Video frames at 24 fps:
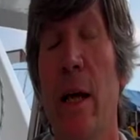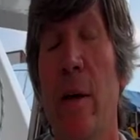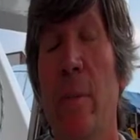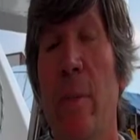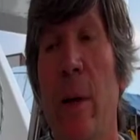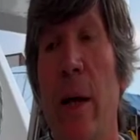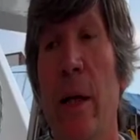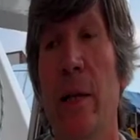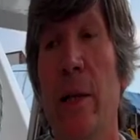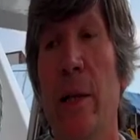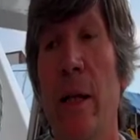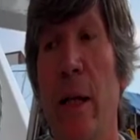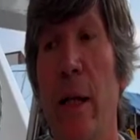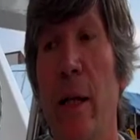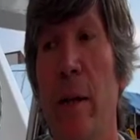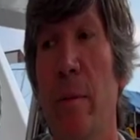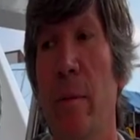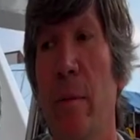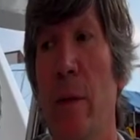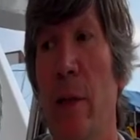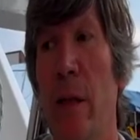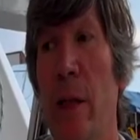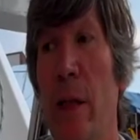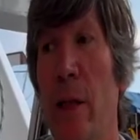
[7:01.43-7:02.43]
But
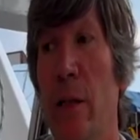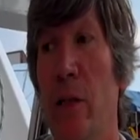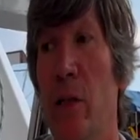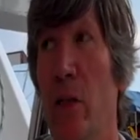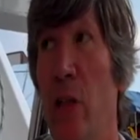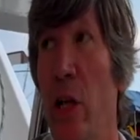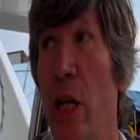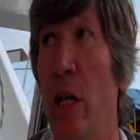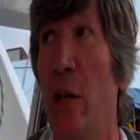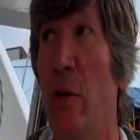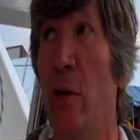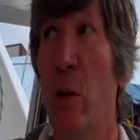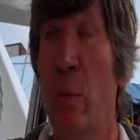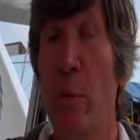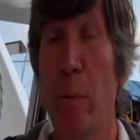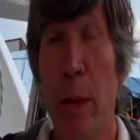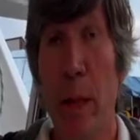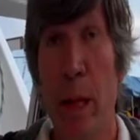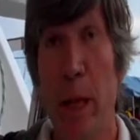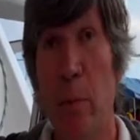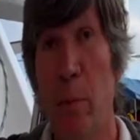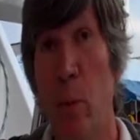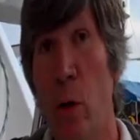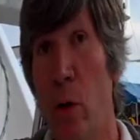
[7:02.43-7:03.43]
the general
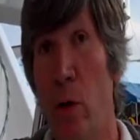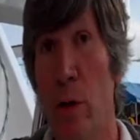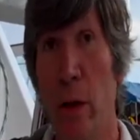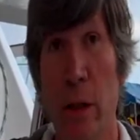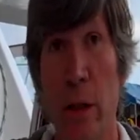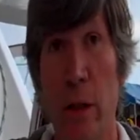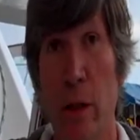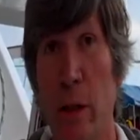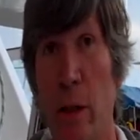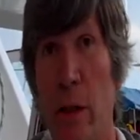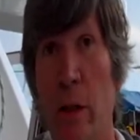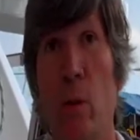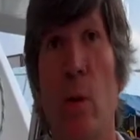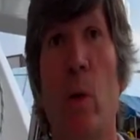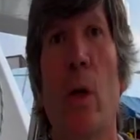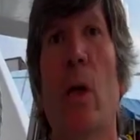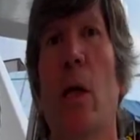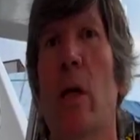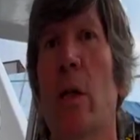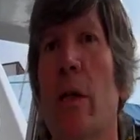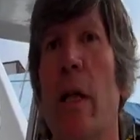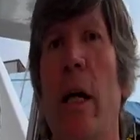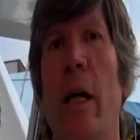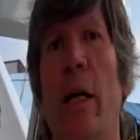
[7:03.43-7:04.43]
big multi-hull
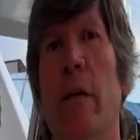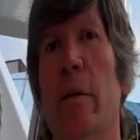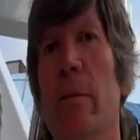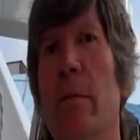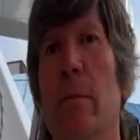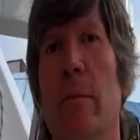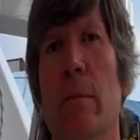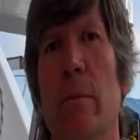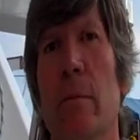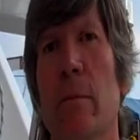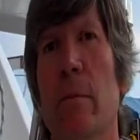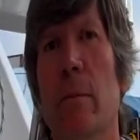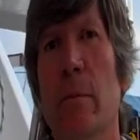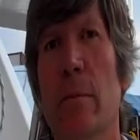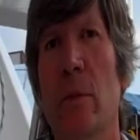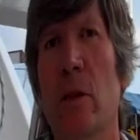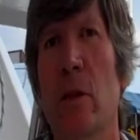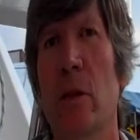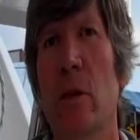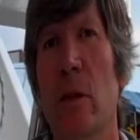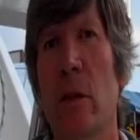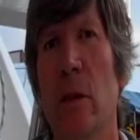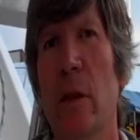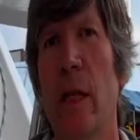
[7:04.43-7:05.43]
world now,
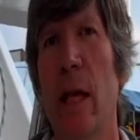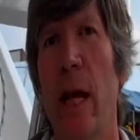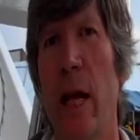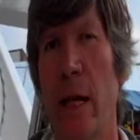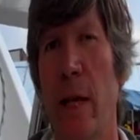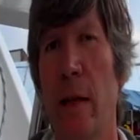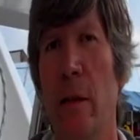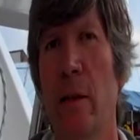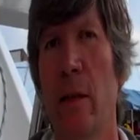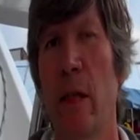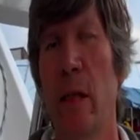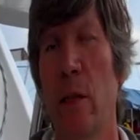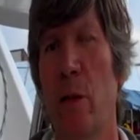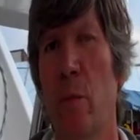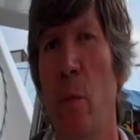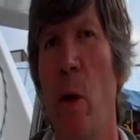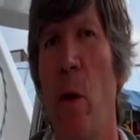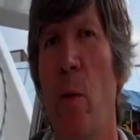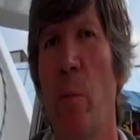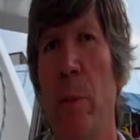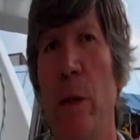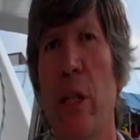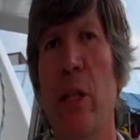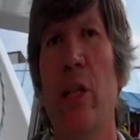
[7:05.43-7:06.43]
the
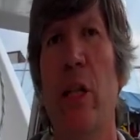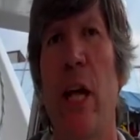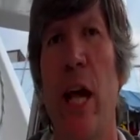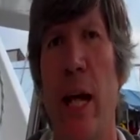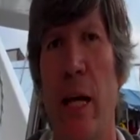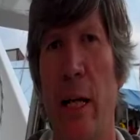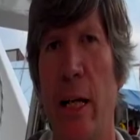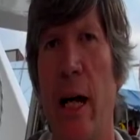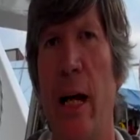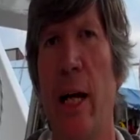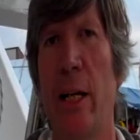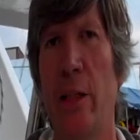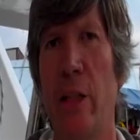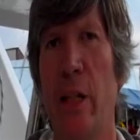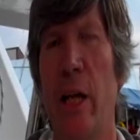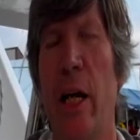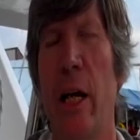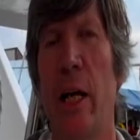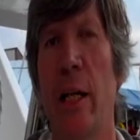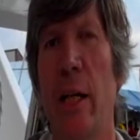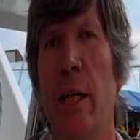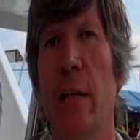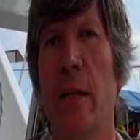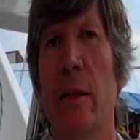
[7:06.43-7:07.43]
small beach cat guys,
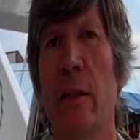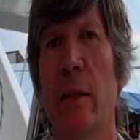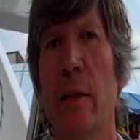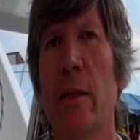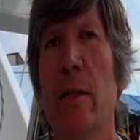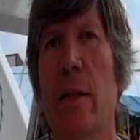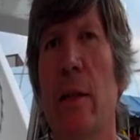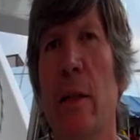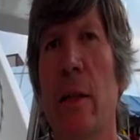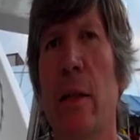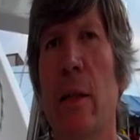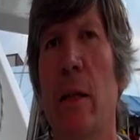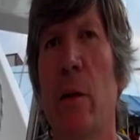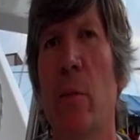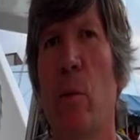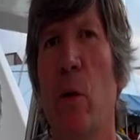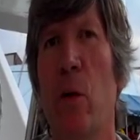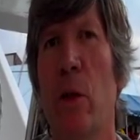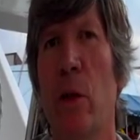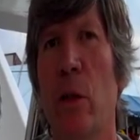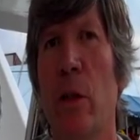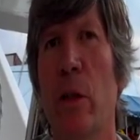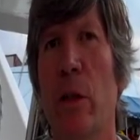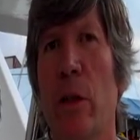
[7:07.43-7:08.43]
they're
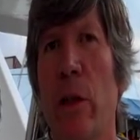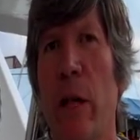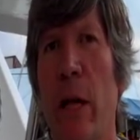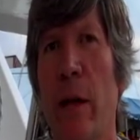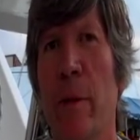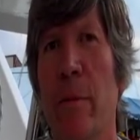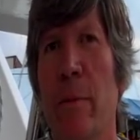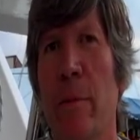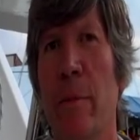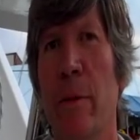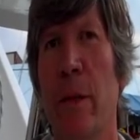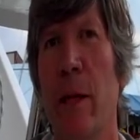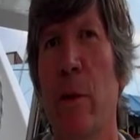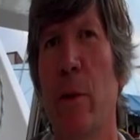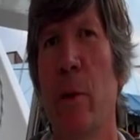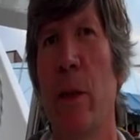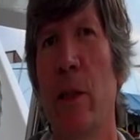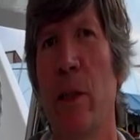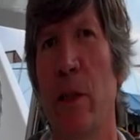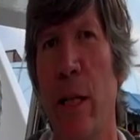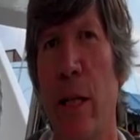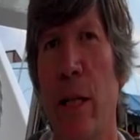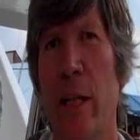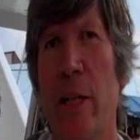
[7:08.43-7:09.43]
more clued out. They
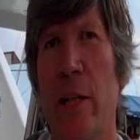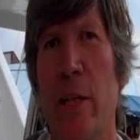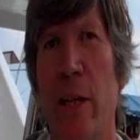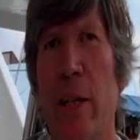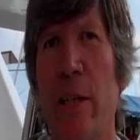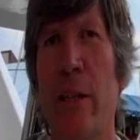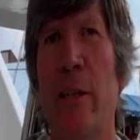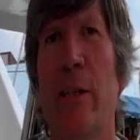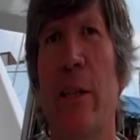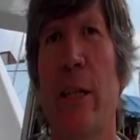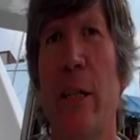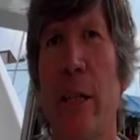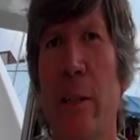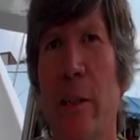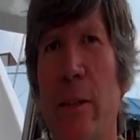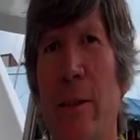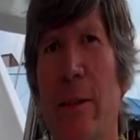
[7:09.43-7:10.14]
read Sailing Anarchy.